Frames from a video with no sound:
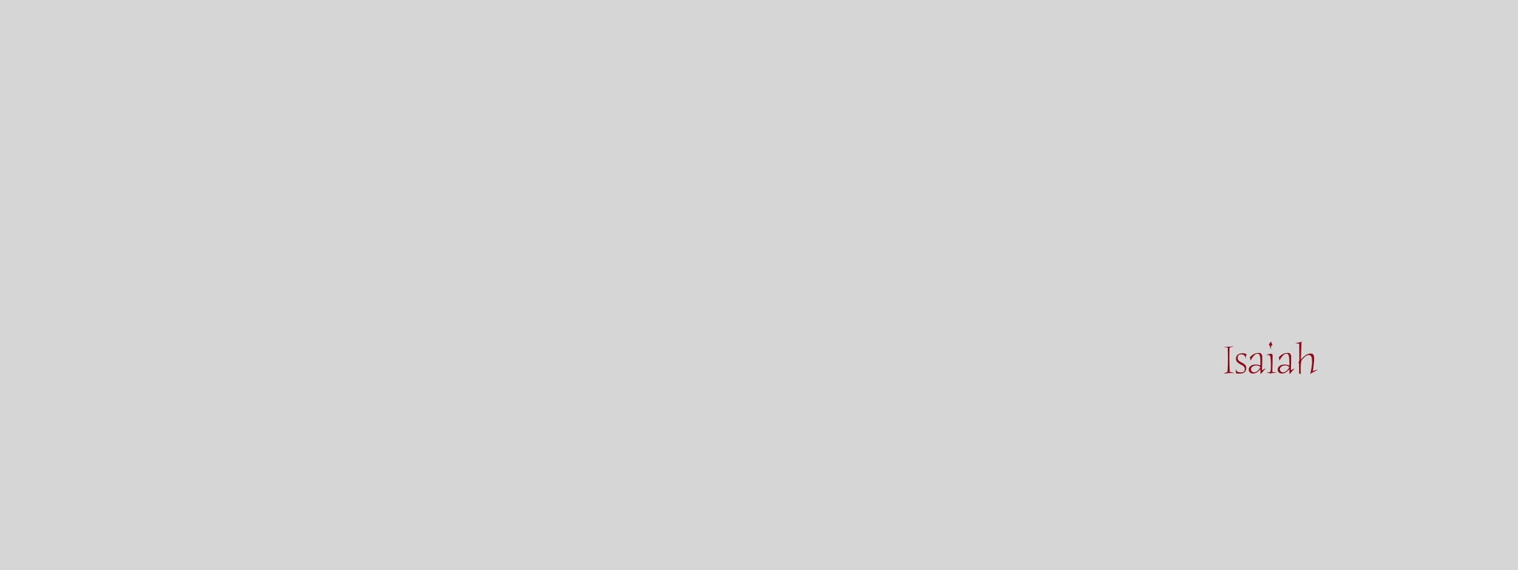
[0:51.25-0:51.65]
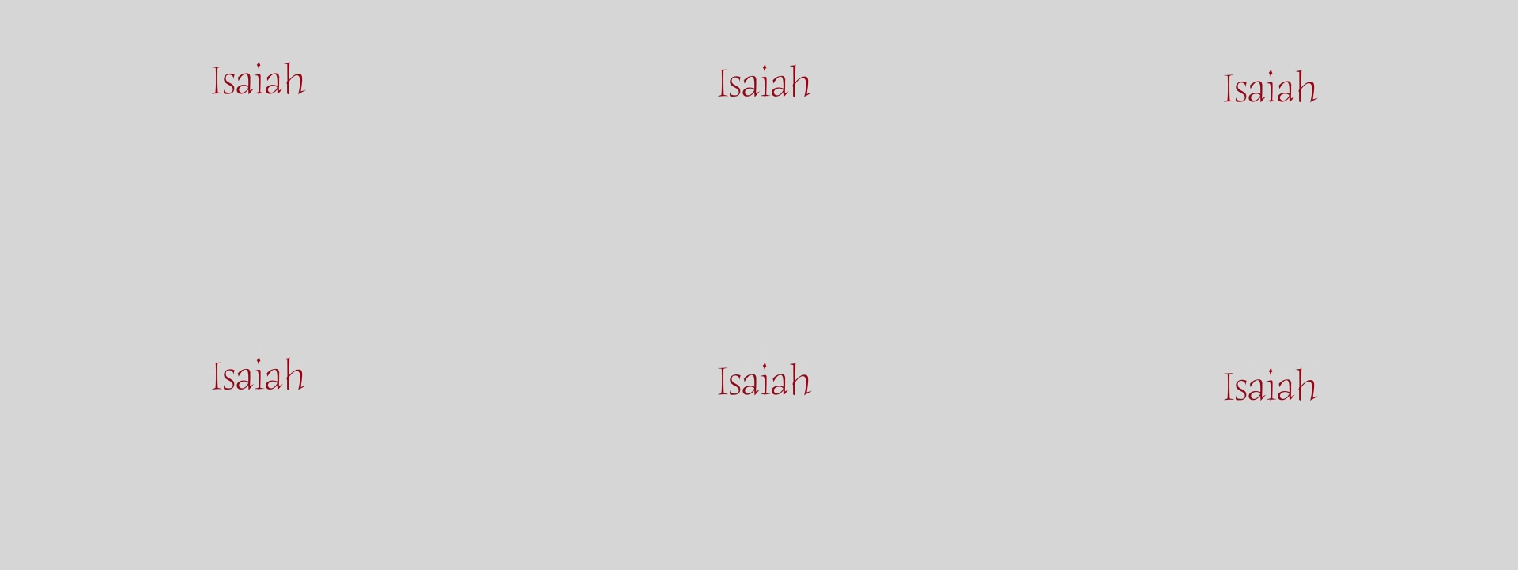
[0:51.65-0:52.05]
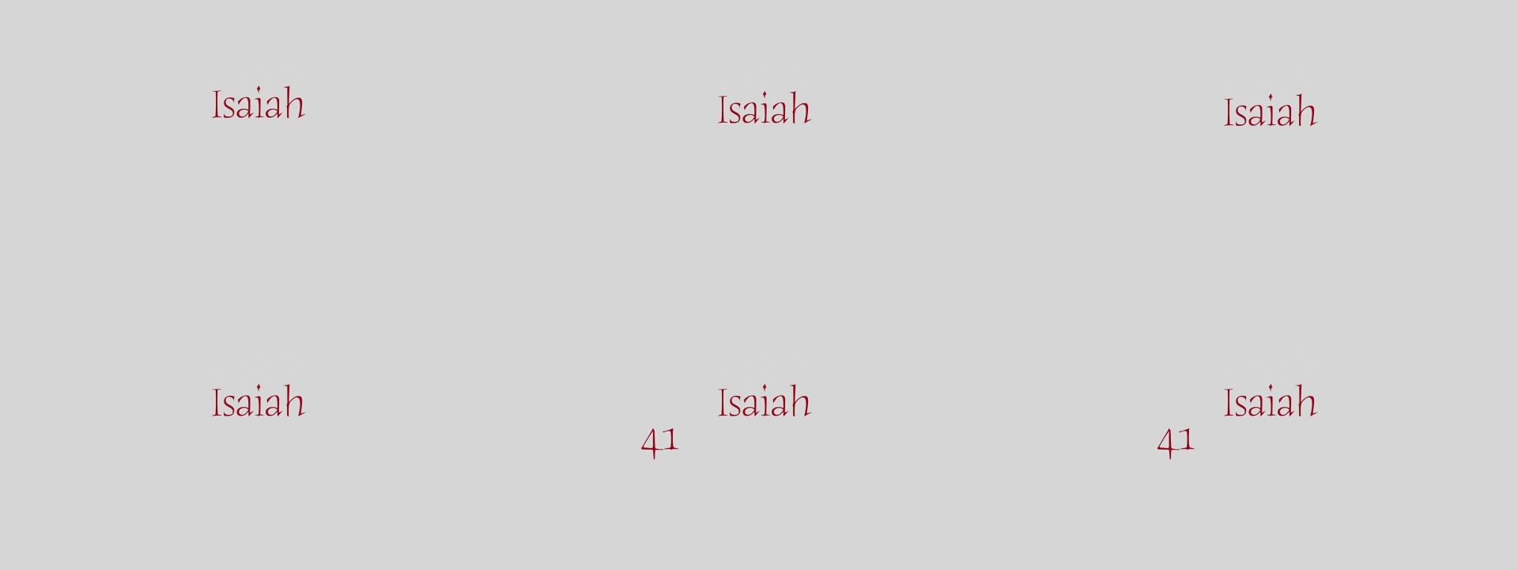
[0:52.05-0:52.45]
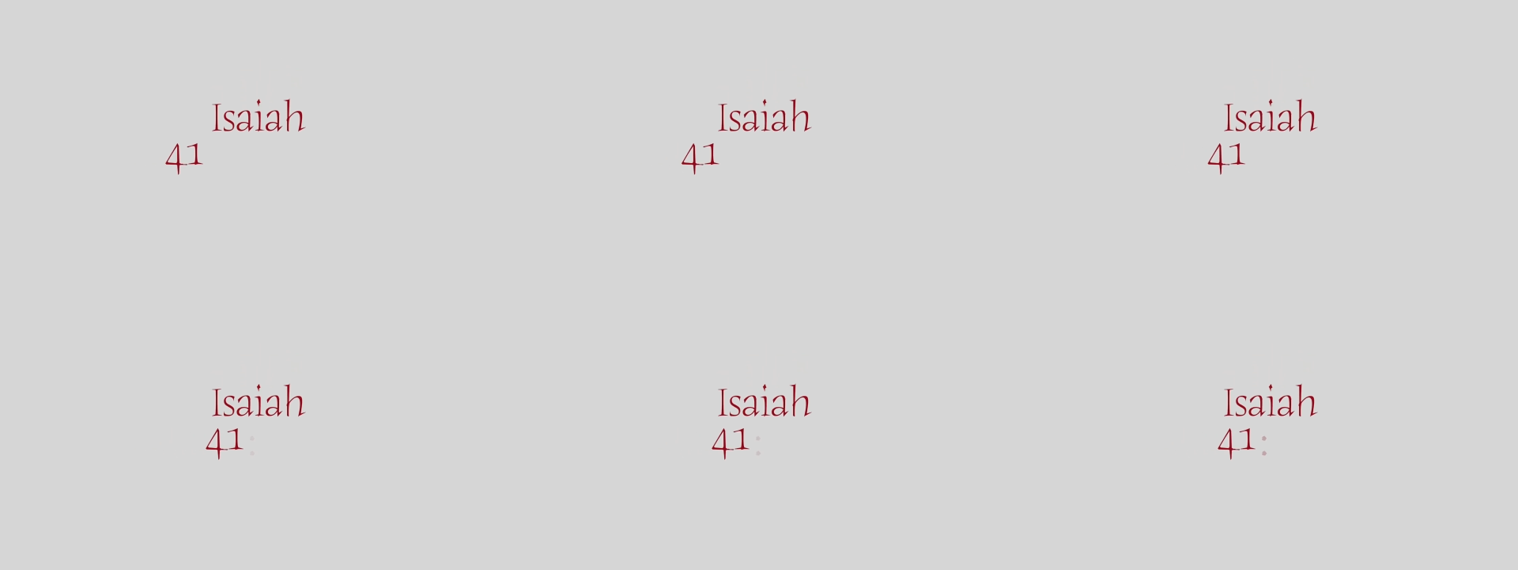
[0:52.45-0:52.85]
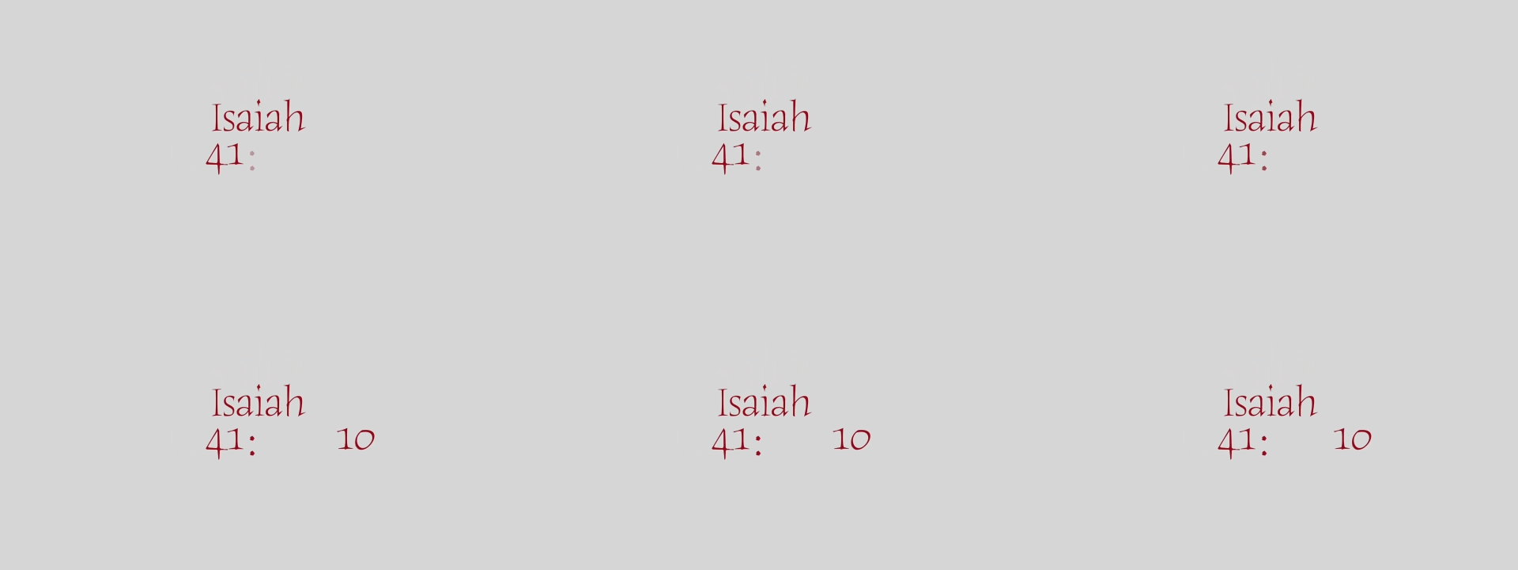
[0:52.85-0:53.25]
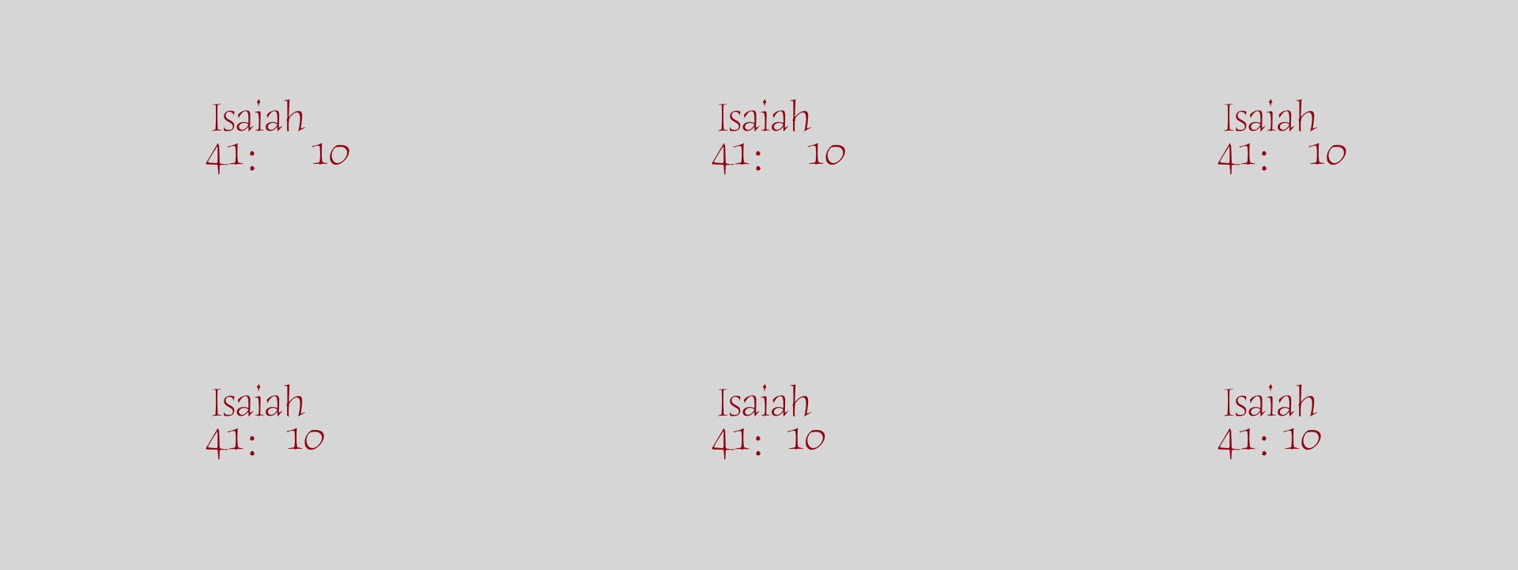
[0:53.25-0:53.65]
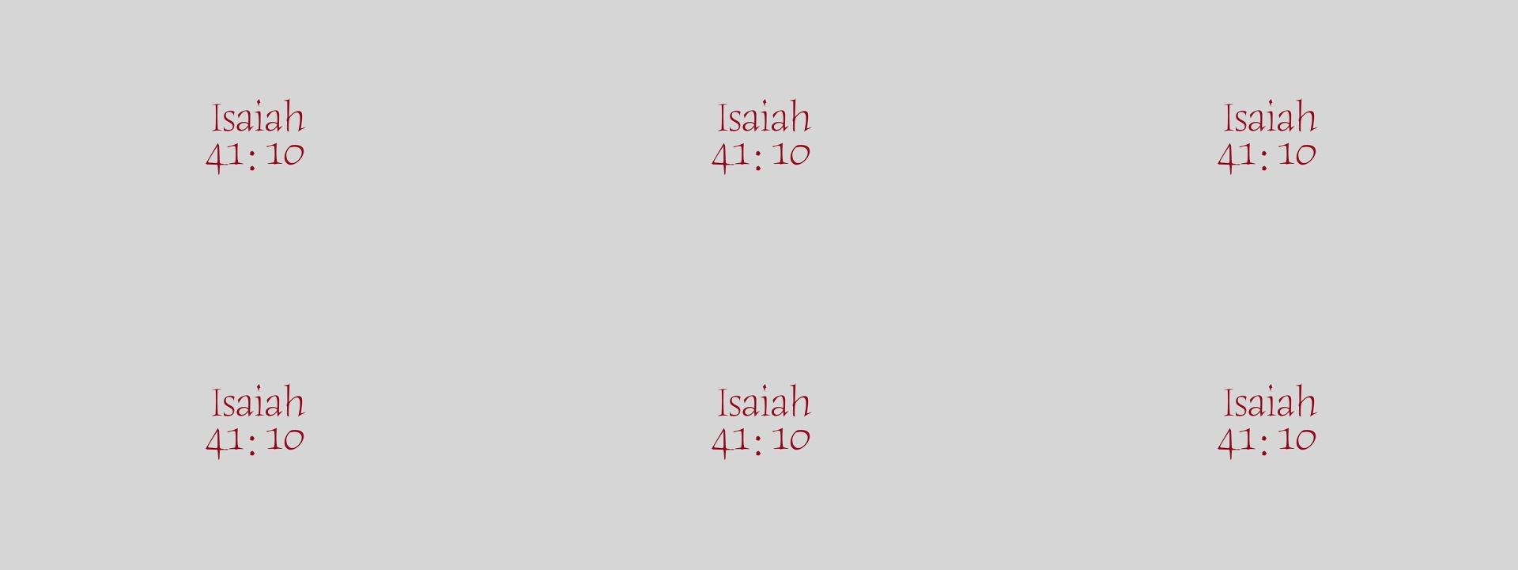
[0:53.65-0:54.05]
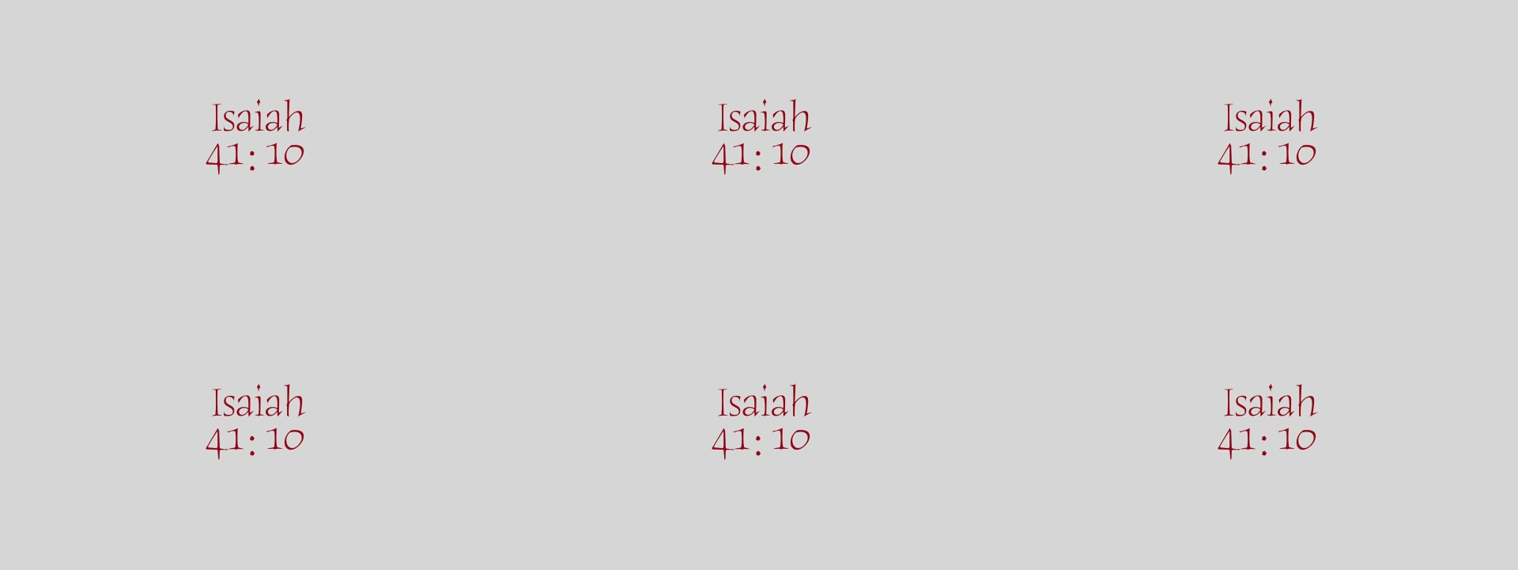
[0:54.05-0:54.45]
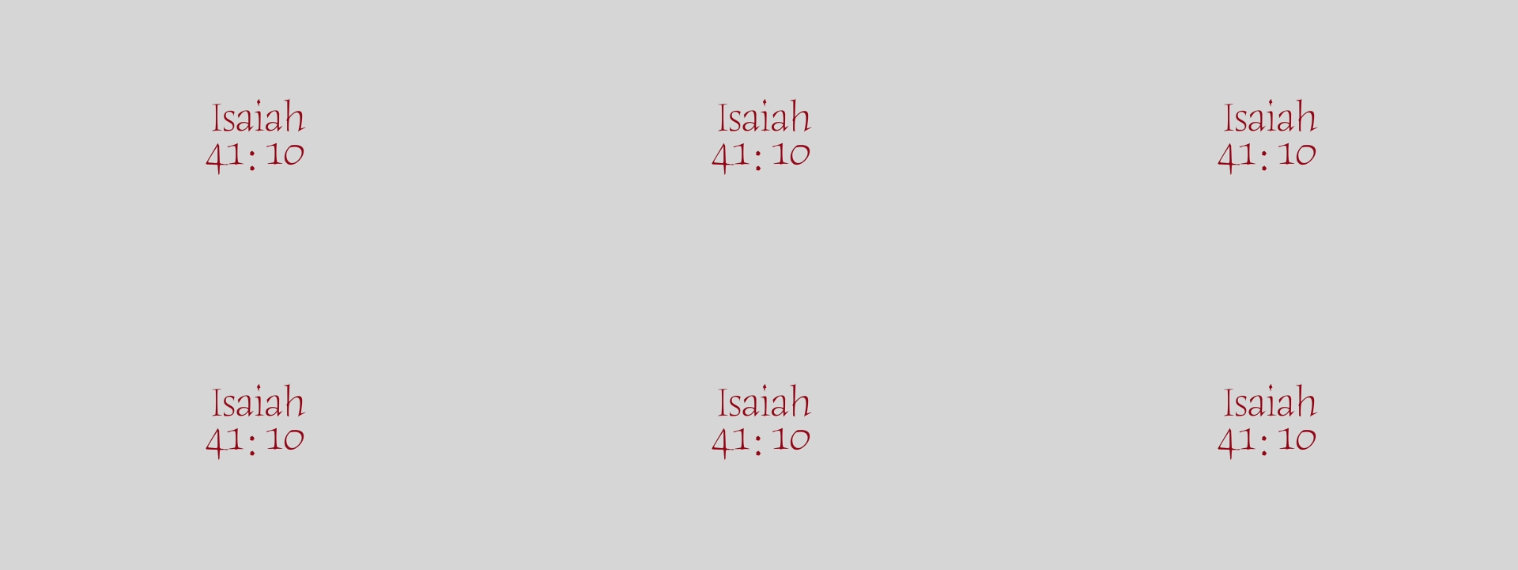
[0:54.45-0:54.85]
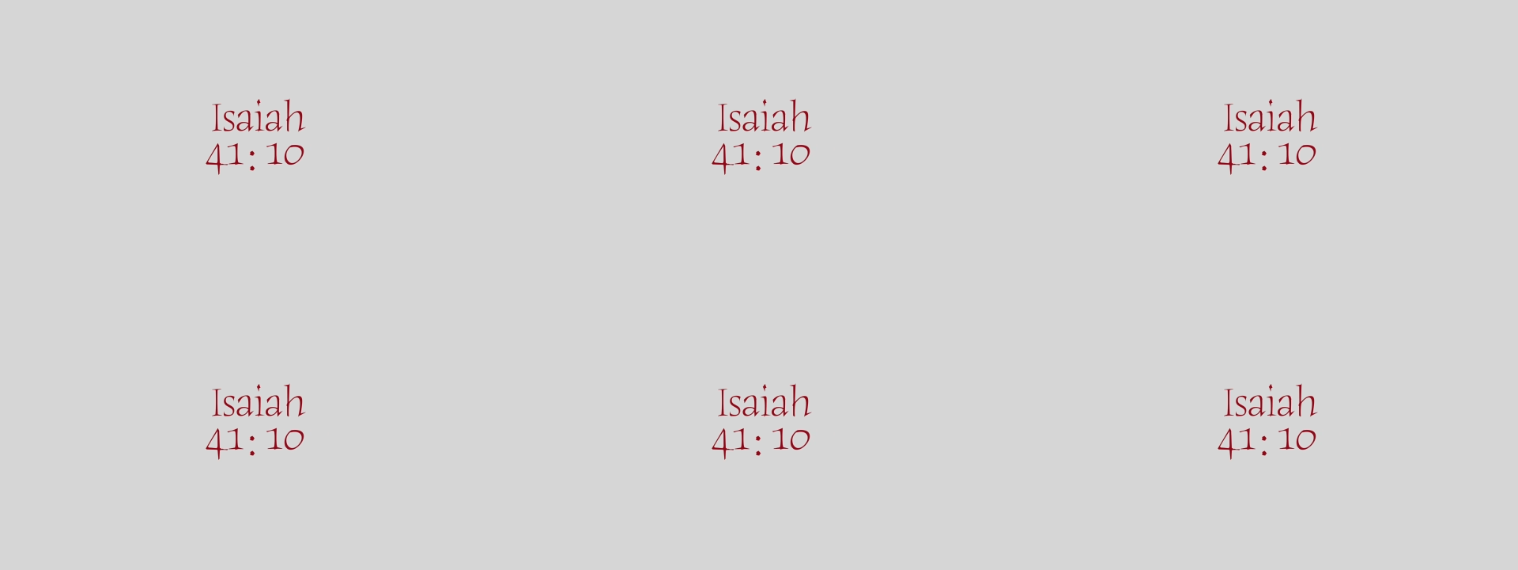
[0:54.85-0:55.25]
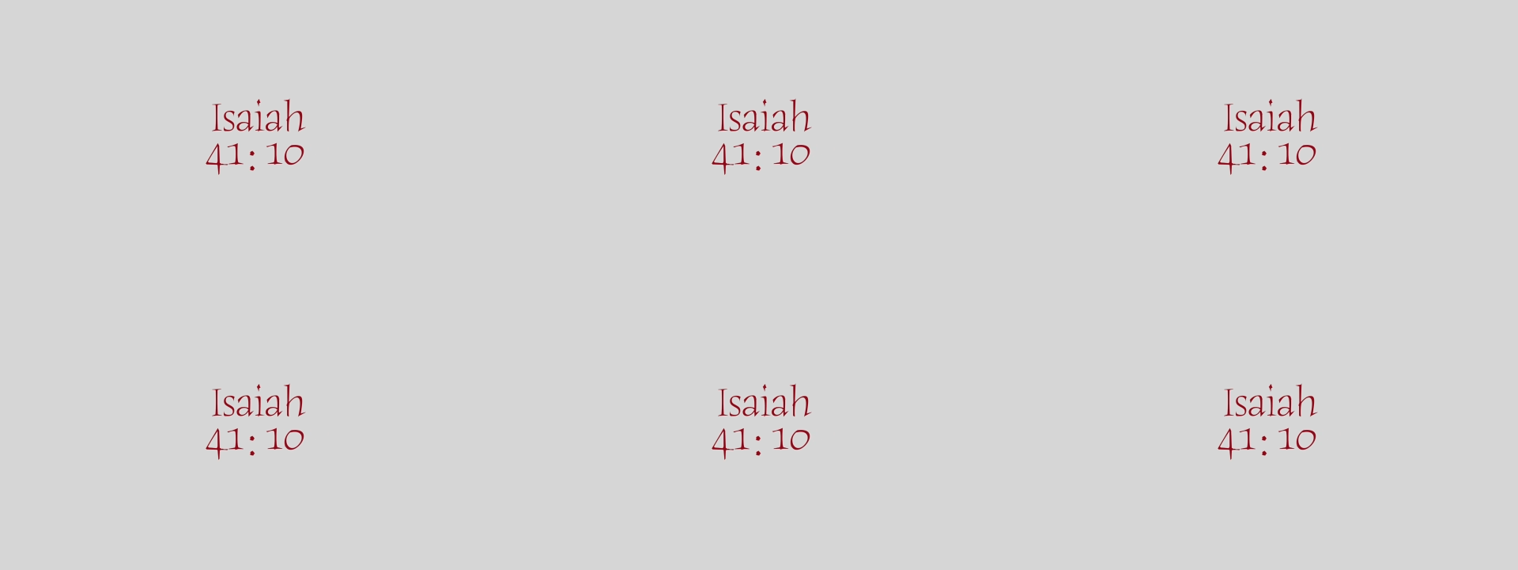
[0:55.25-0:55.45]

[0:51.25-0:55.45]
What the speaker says: Nobody's mouth can be seen.